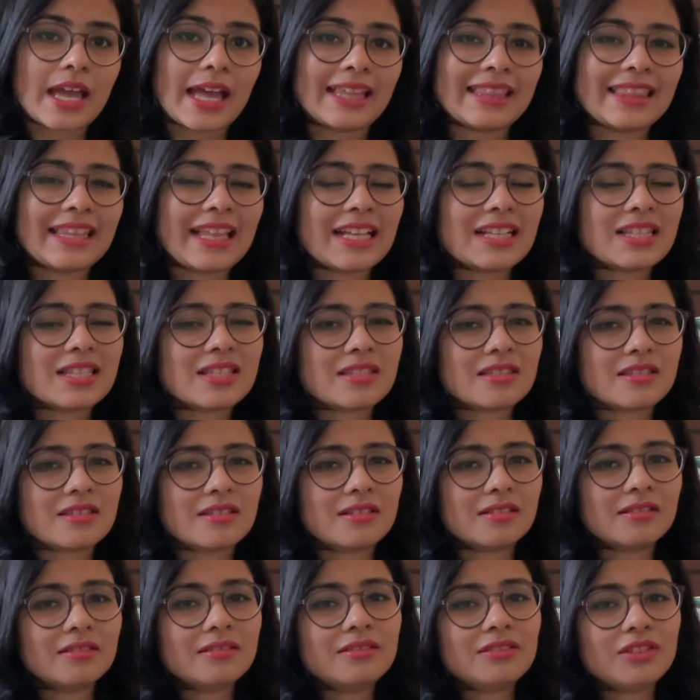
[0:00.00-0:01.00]
and that's
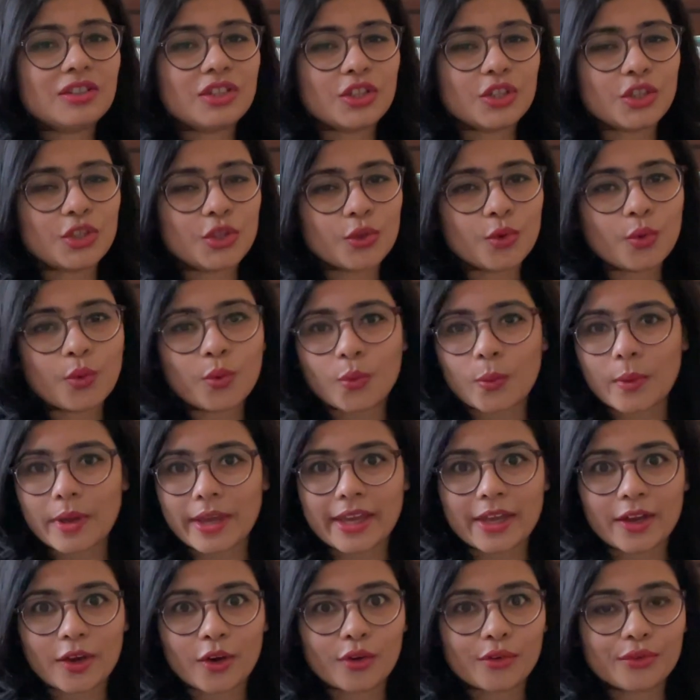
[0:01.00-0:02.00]
the new
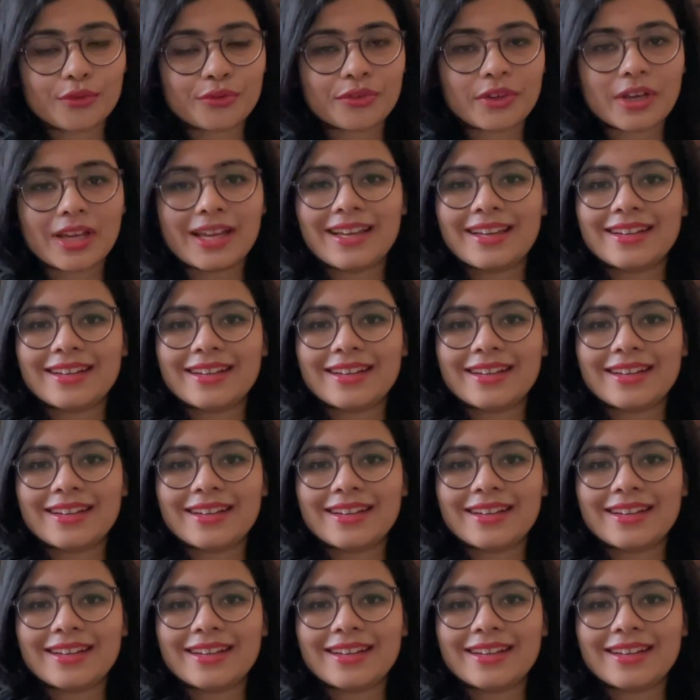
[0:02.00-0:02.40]
way of